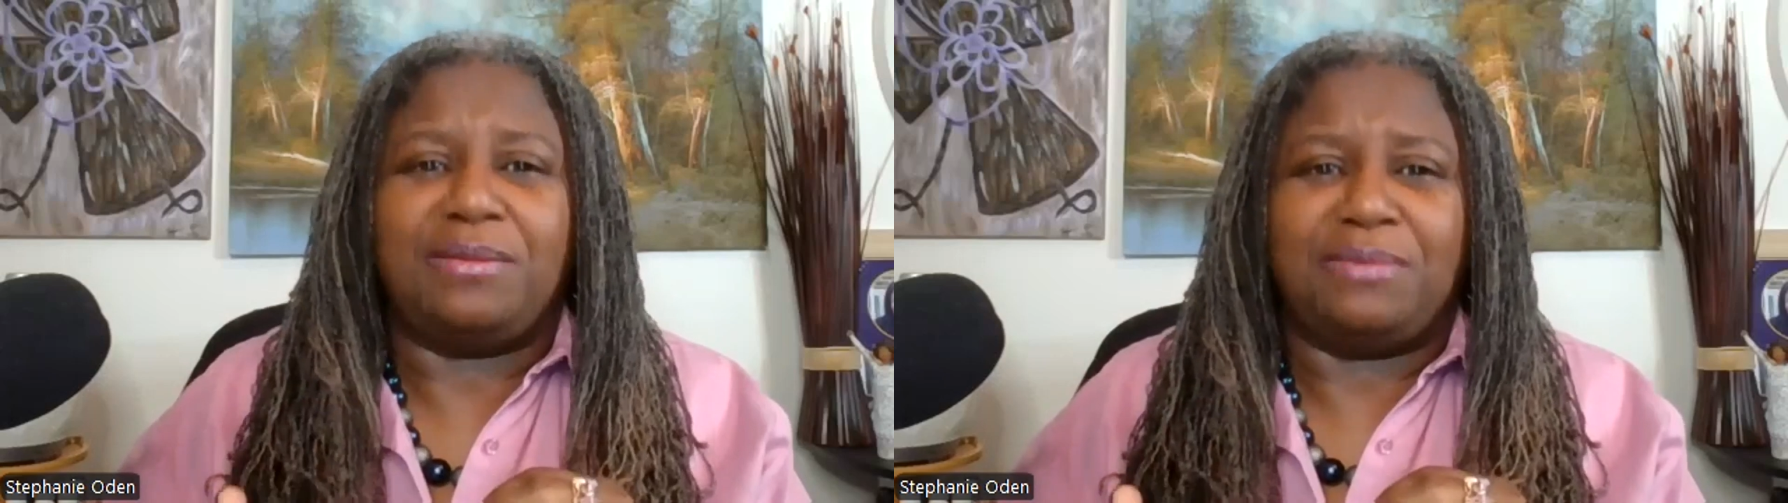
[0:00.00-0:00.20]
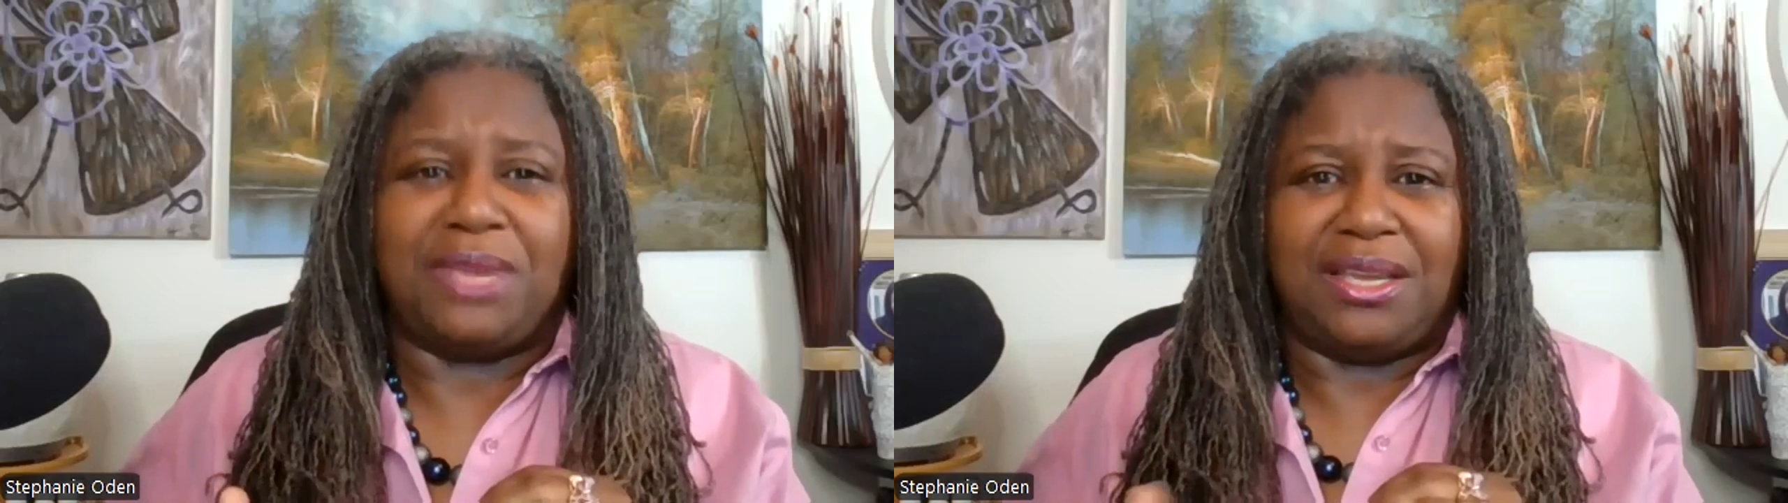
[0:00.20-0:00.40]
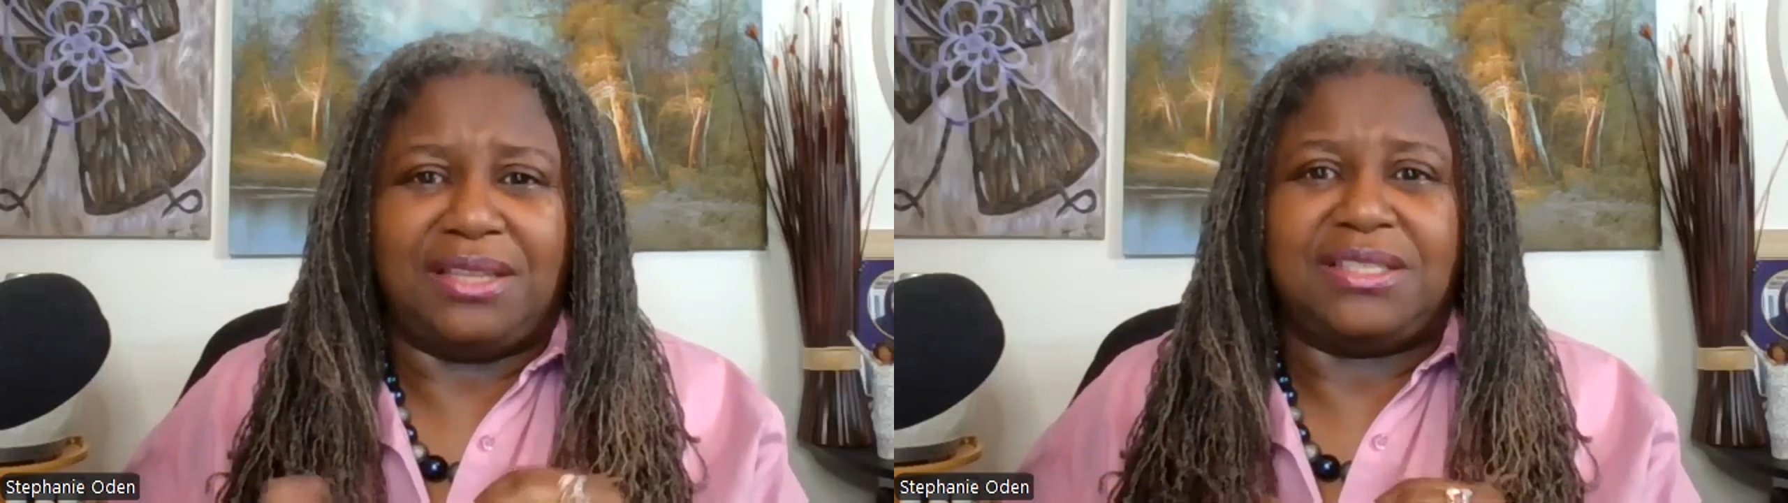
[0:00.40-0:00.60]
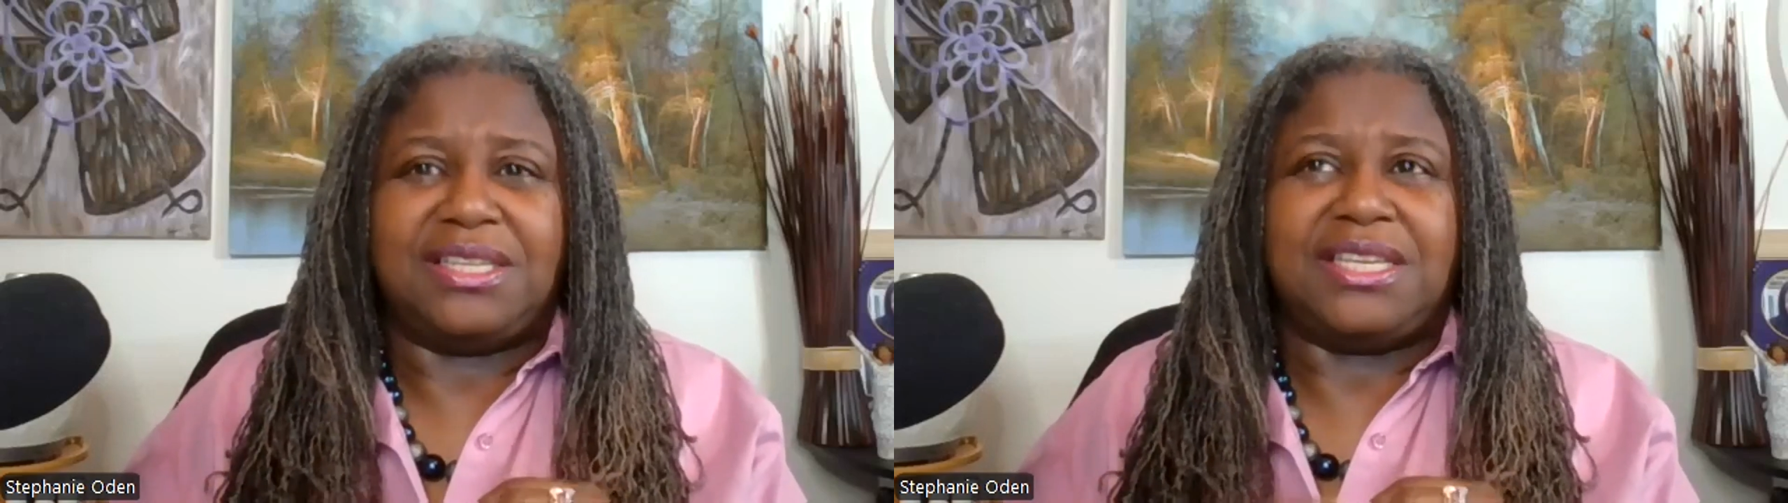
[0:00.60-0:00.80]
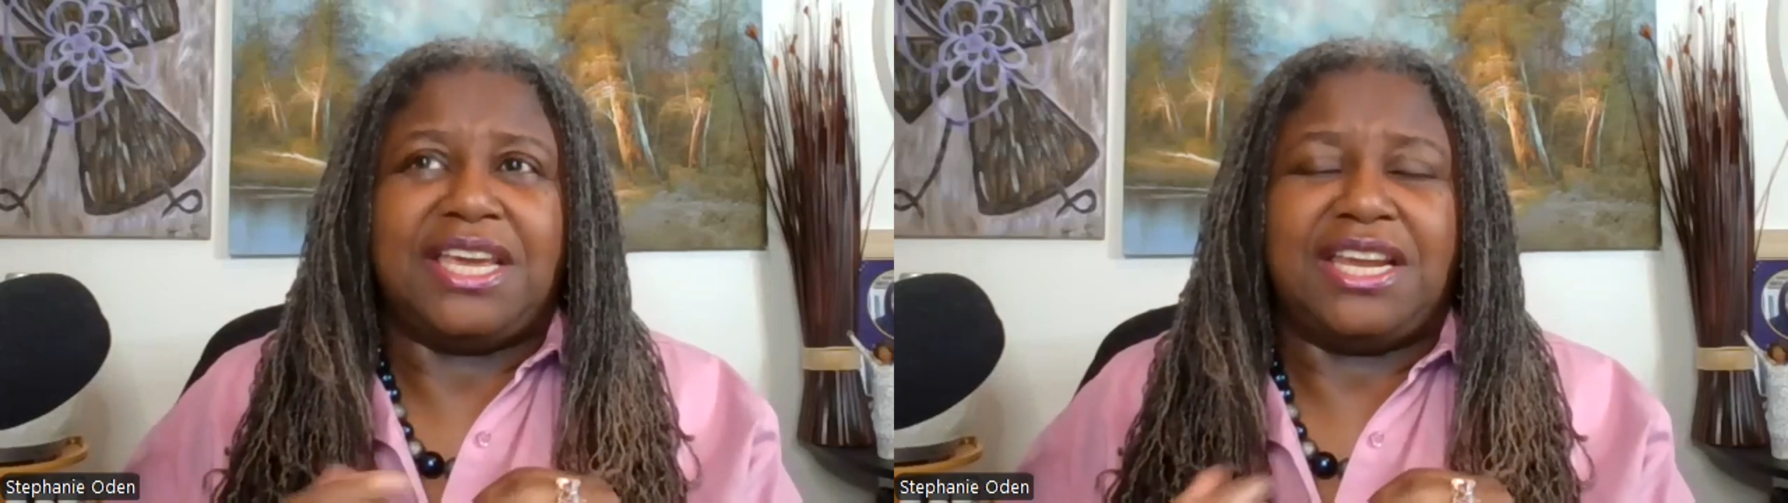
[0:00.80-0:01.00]
me to
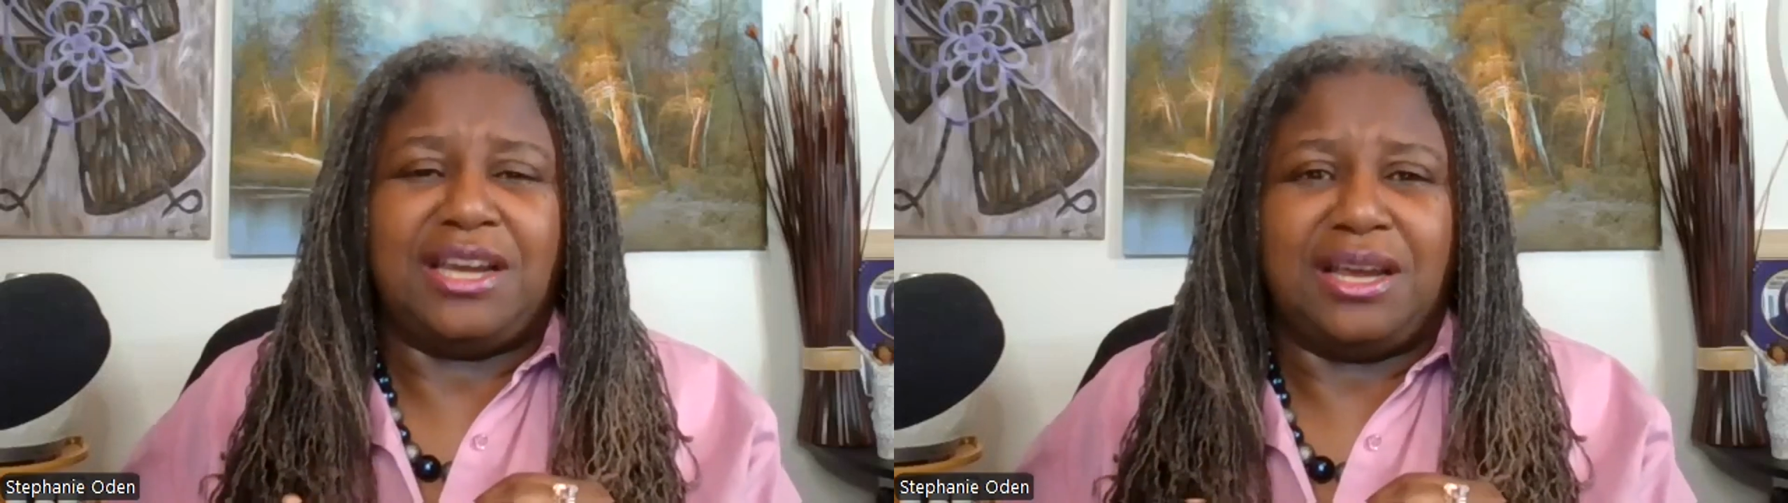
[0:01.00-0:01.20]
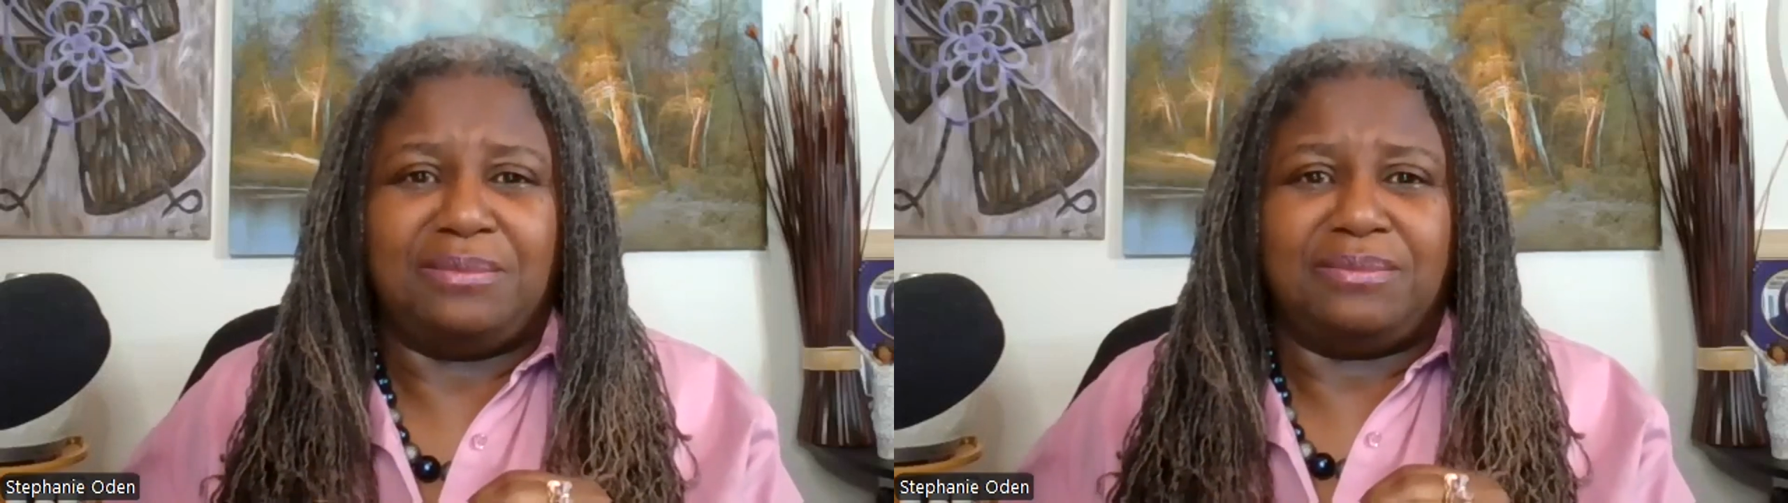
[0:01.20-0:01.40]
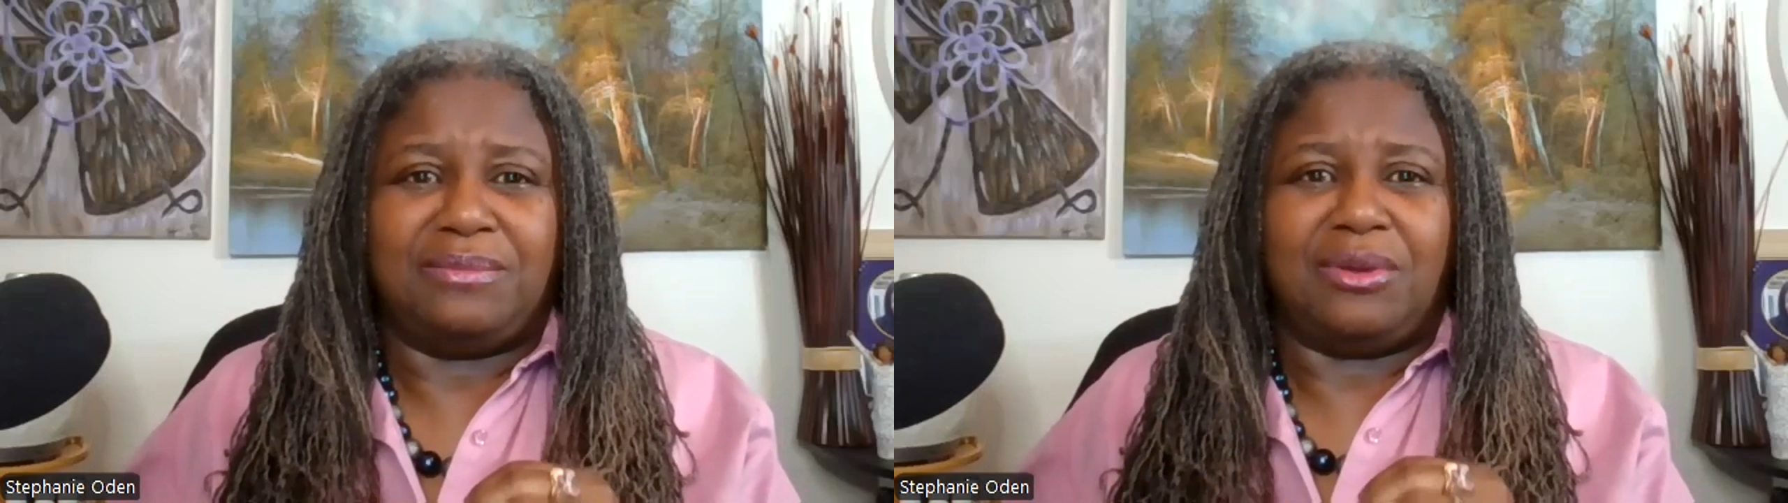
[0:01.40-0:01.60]
get up